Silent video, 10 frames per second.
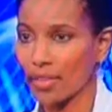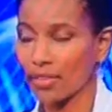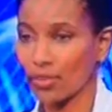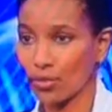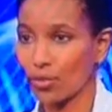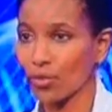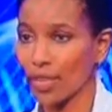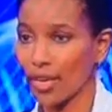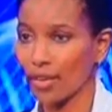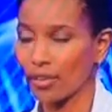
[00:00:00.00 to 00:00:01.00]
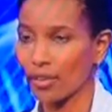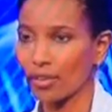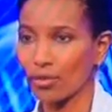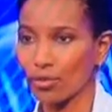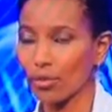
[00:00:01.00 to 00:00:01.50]
is today,
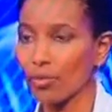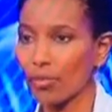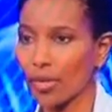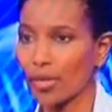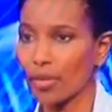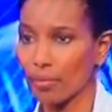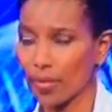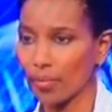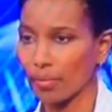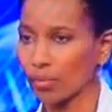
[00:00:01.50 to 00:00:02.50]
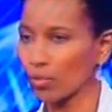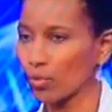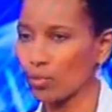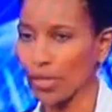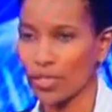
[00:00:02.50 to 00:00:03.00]
too many people,
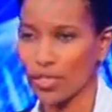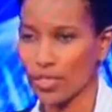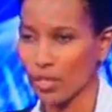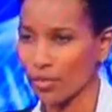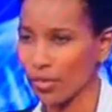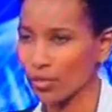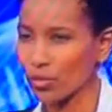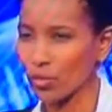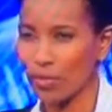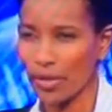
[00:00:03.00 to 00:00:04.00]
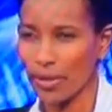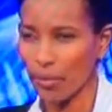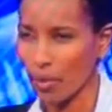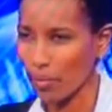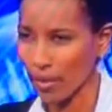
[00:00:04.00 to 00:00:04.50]
too many children, too many
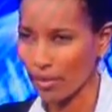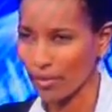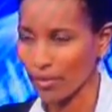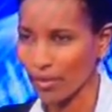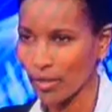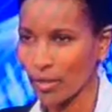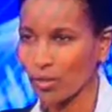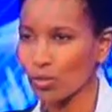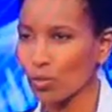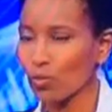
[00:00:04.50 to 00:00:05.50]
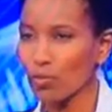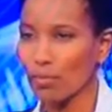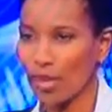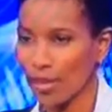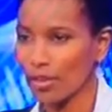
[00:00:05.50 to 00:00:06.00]
women, too
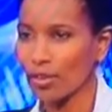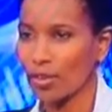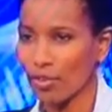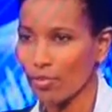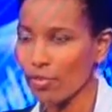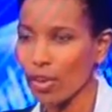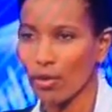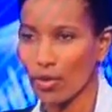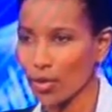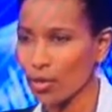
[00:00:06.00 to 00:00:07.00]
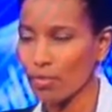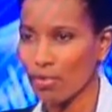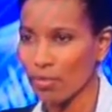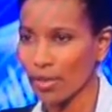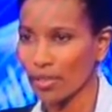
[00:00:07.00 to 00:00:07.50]
many fellow
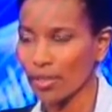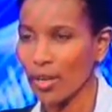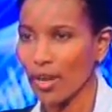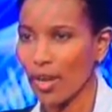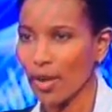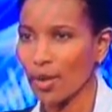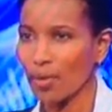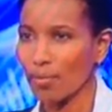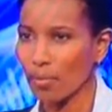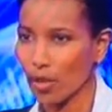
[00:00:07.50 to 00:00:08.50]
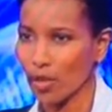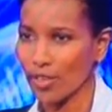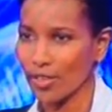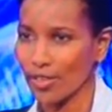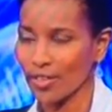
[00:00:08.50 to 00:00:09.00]
human beings are
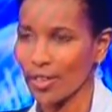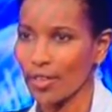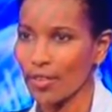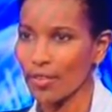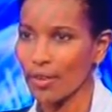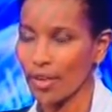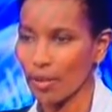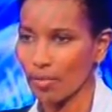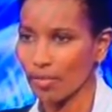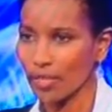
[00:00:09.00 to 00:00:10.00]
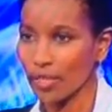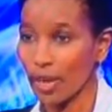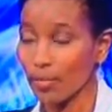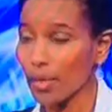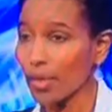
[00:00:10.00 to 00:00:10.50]
murdered in the name of
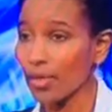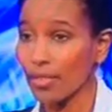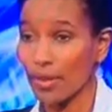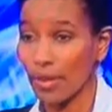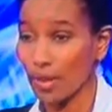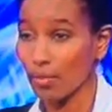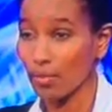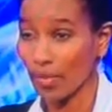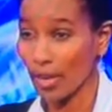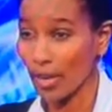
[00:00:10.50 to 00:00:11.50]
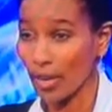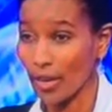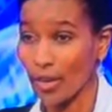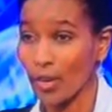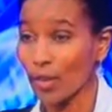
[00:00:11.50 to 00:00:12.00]
Islam, in the name of Allah,
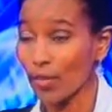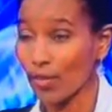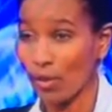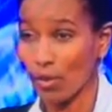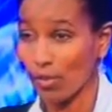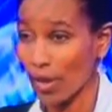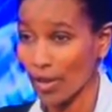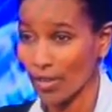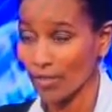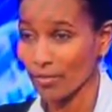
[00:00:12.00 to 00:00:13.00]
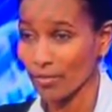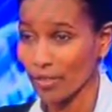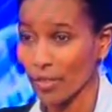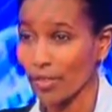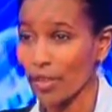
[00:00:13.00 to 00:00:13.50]
the Quran,
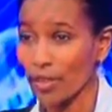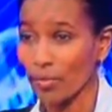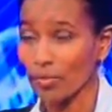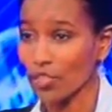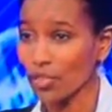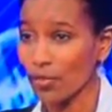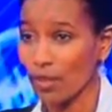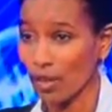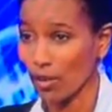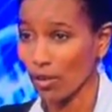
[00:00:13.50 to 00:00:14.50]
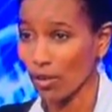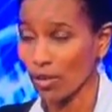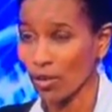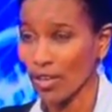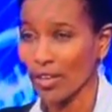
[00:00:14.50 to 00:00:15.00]
in the name of Sharia law.
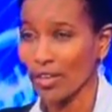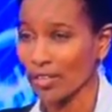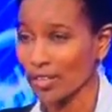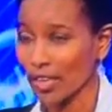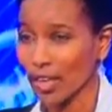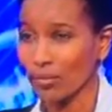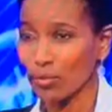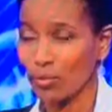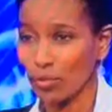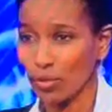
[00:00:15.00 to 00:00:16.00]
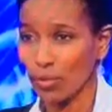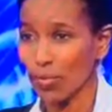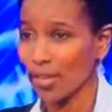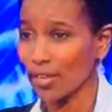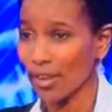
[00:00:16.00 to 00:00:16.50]
It's time to stop
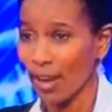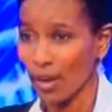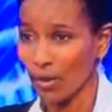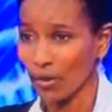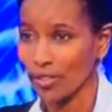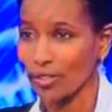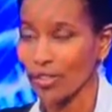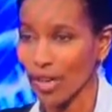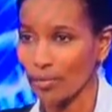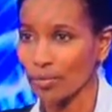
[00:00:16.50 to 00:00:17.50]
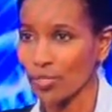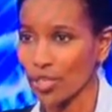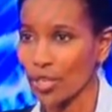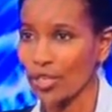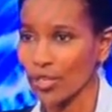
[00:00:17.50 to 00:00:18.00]
that now. It's time to
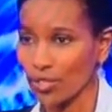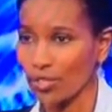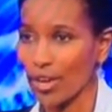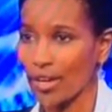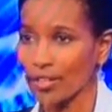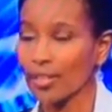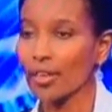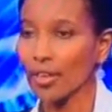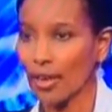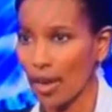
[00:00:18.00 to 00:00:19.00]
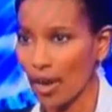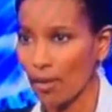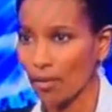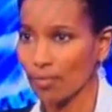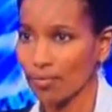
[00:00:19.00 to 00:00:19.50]
change that now.